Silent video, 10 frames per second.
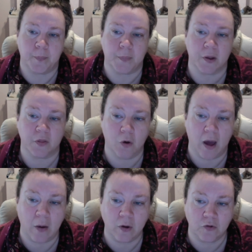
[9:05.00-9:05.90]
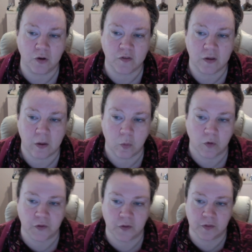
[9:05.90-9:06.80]
But I thought how interesting it
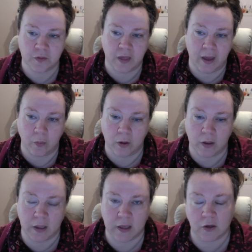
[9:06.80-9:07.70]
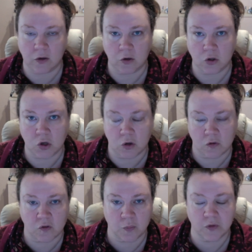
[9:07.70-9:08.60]
was that in
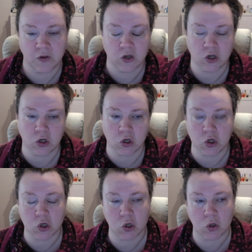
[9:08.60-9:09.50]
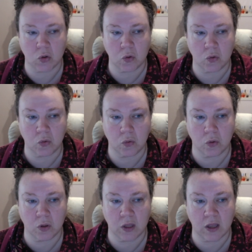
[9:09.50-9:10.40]
juxtaposition to
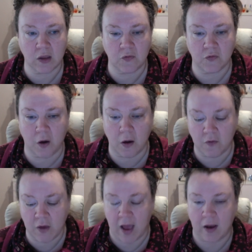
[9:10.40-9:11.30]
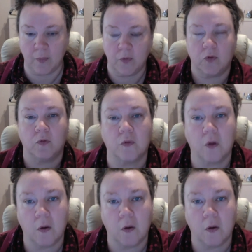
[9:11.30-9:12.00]
the 5 element